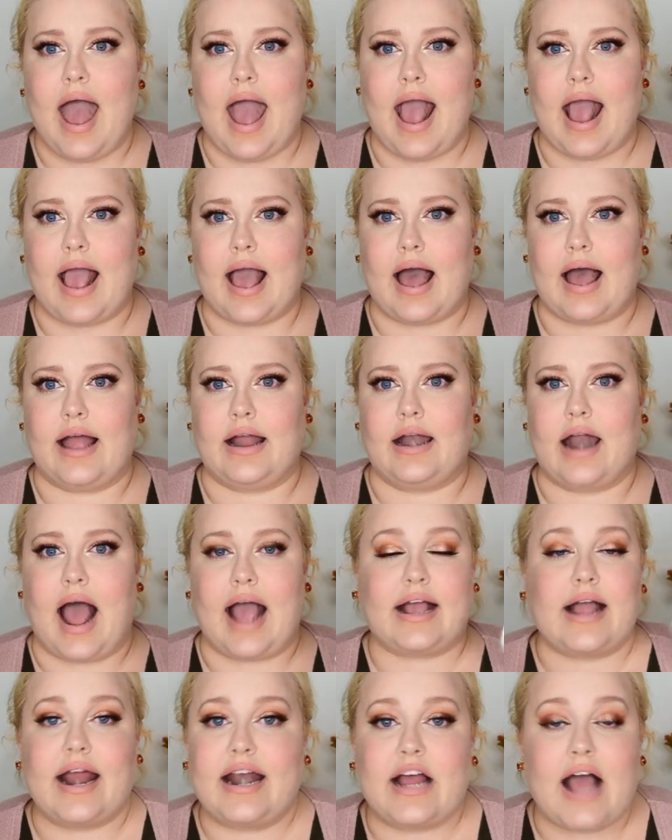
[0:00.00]
and
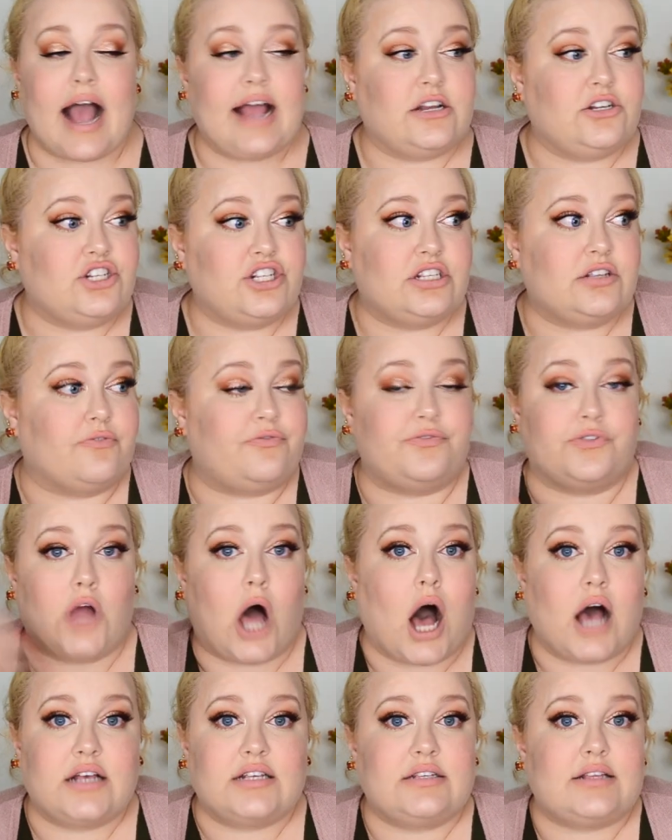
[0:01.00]
I kind of I just
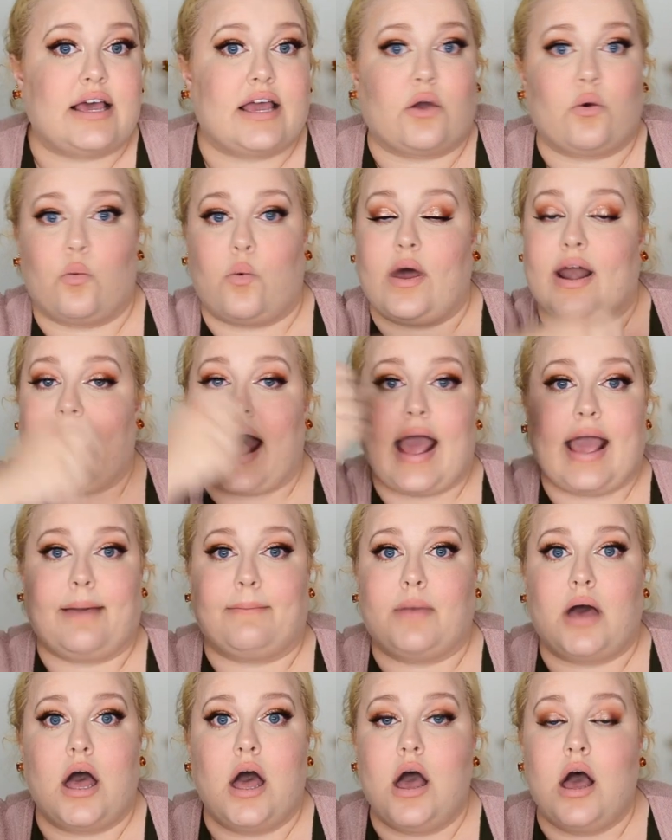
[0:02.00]
floss like when
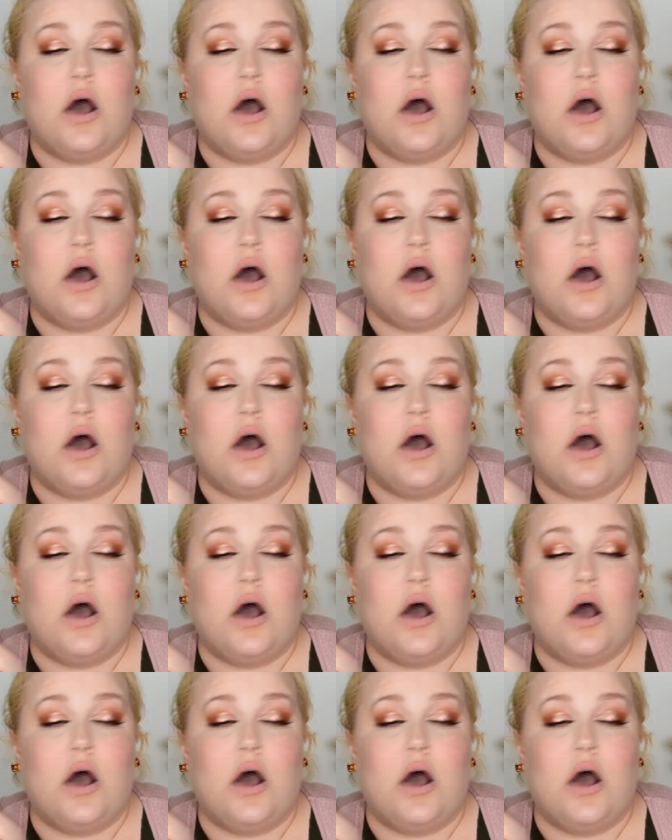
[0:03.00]
I'm